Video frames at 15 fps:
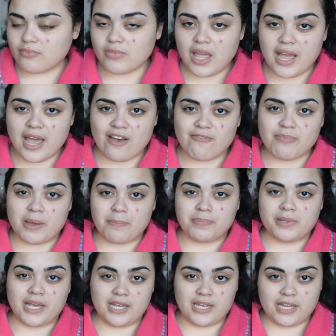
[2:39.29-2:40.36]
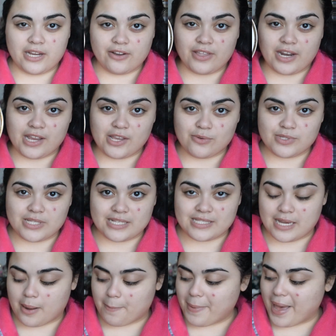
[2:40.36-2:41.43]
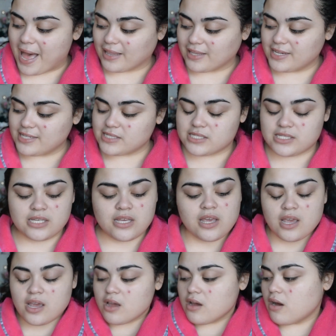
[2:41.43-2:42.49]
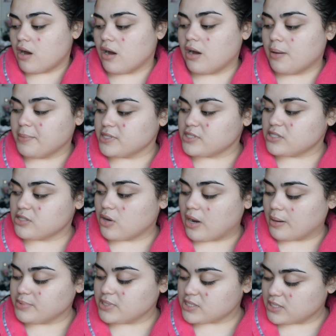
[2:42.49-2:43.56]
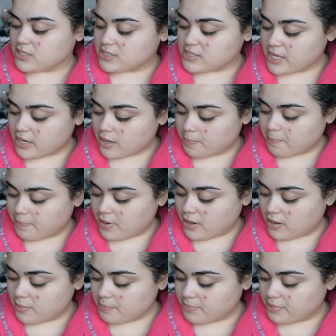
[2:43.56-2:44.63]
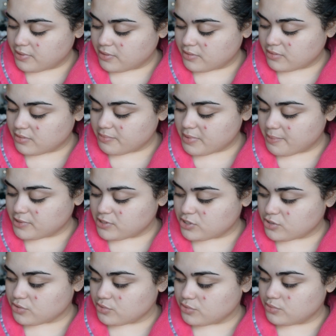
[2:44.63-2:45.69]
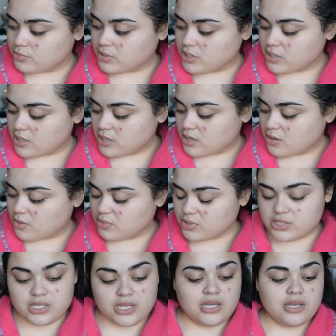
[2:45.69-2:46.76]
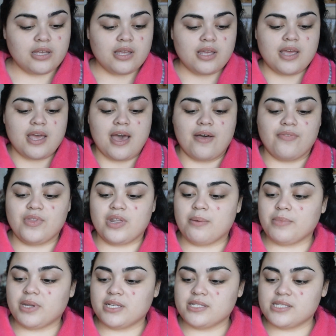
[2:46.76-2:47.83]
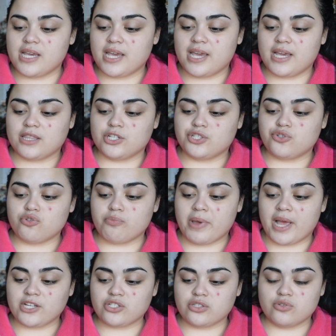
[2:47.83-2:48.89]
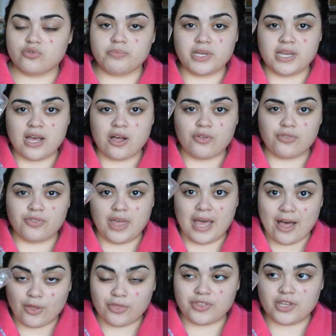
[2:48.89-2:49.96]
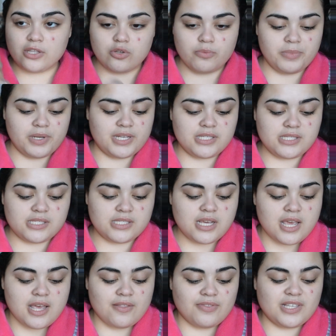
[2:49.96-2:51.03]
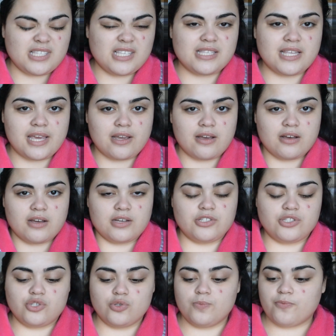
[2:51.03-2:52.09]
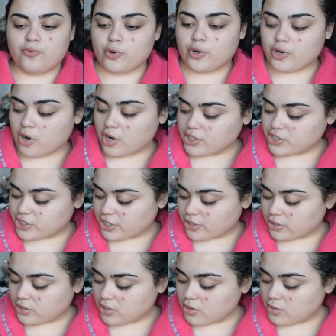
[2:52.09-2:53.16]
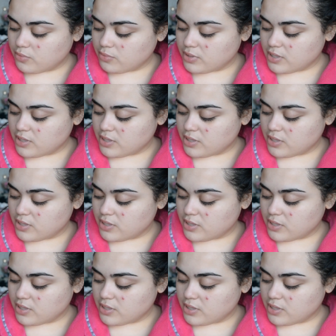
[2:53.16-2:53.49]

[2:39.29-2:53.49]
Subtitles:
I have my plate here that I use as like a palette. So I'm just going to take a pump, maybe two. We'll see. And then I'm going to take the True Match Lumi Healthy Luminous. This is like a dupe for NARS Sheer Glow.